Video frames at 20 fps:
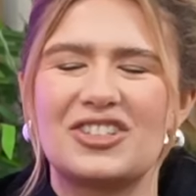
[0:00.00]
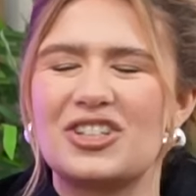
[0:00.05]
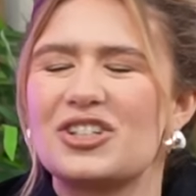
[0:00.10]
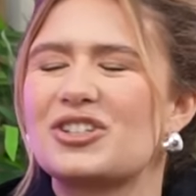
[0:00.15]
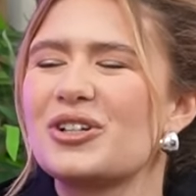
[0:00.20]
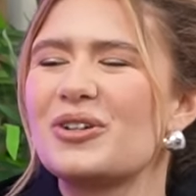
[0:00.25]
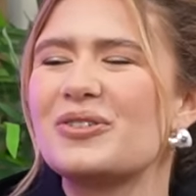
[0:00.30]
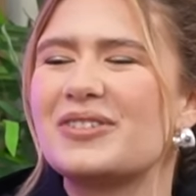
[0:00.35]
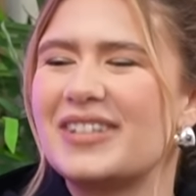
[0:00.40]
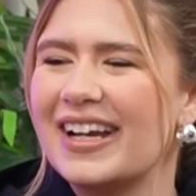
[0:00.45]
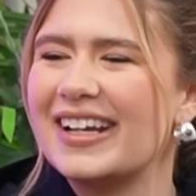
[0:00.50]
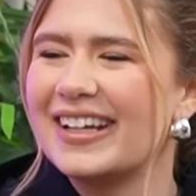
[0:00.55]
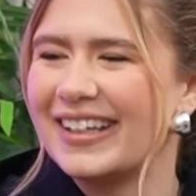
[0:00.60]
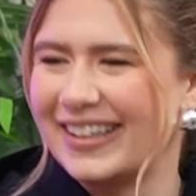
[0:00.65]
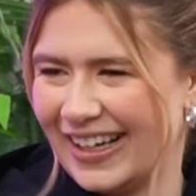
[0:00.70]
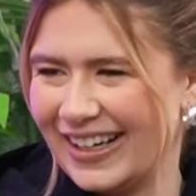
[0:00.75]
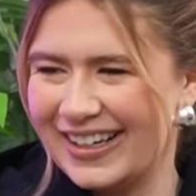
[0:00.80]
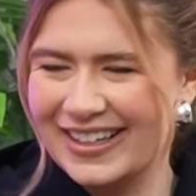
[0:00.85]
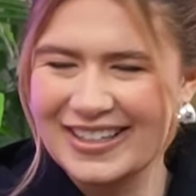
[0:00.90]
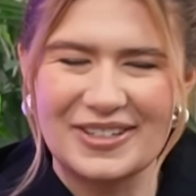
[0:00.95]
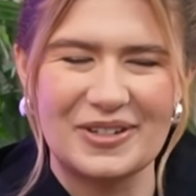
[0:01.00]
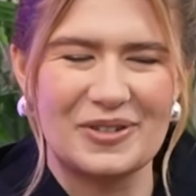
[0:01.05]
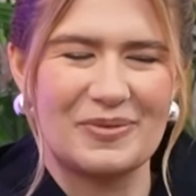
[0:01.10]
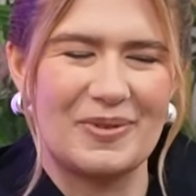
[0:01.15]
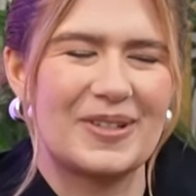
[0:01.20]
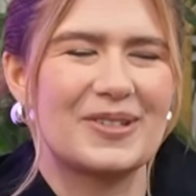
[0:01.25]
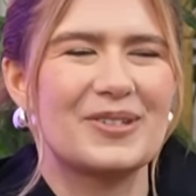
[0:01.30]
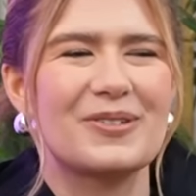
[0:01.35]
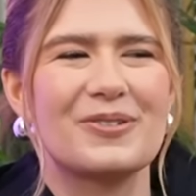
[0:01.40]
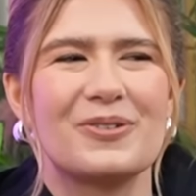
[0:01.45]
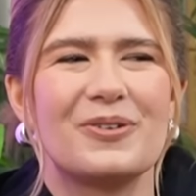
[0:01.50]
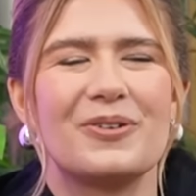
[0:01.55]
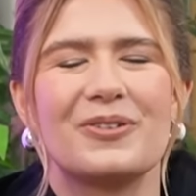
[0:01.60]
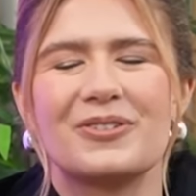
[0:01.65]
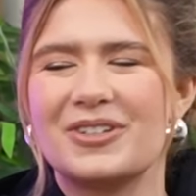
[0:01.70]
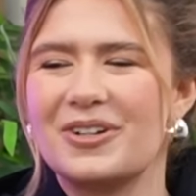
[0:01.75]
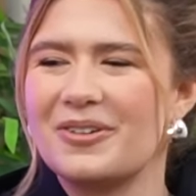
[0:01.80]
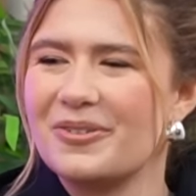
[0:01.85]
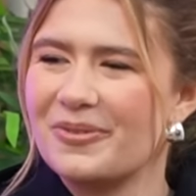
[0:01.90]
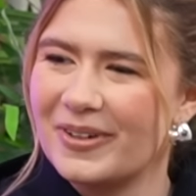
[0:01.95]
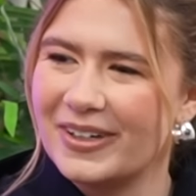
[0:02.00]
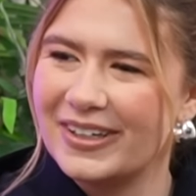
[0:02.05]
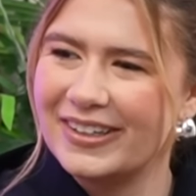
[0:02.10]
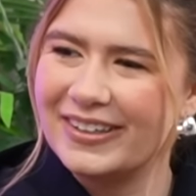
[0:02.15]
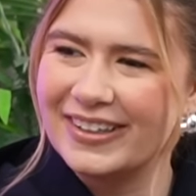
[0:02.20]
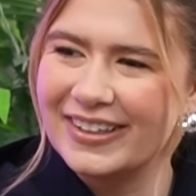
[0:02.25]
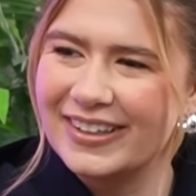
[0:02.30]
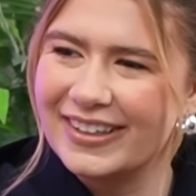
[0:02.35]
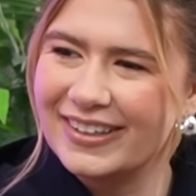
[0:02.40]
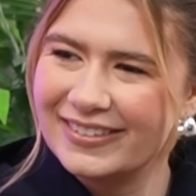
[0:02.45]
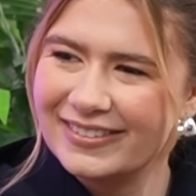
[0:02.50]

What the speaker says: she's so dedicated. She was about to do the whole show with one earring in.